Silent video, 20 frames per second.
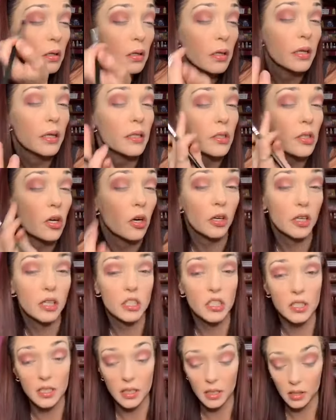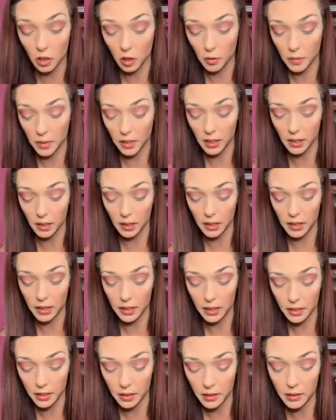And darken just a little bit of the lid.
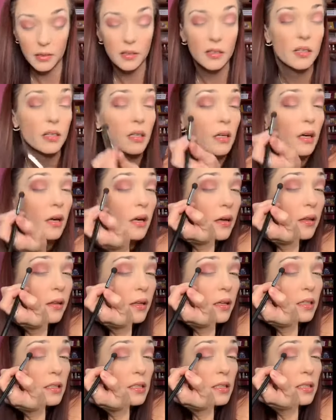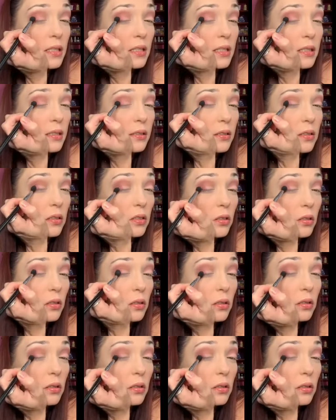Like just a little